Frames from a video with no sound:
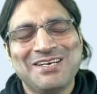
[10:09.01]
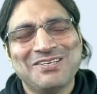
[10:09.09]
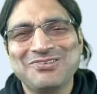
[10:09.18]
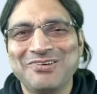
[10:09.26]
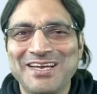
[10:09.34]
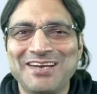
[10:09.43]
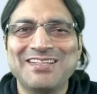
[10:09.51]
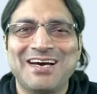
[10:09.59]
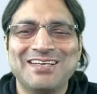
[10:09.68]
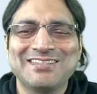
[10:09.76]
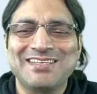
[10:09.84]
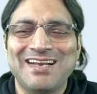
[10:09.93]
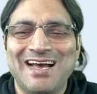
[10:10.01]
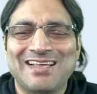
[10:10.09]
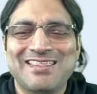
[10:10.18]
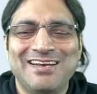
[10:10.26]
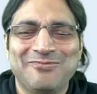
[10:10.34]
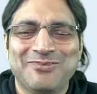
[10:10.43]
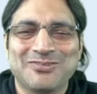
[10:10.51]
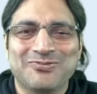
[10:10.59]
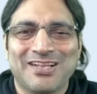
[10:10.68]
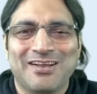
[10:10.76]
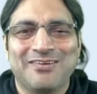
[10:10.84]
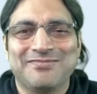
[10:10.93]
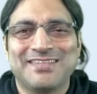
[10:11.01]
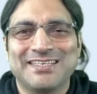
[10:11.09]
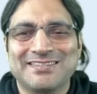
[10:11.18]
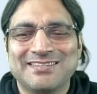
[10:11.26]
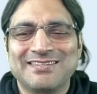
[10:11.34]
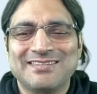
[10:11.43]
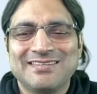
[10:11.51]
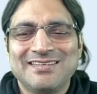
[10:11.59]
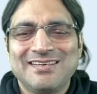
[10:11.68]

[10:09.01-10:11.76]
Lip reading: So here the answer actually was none of these.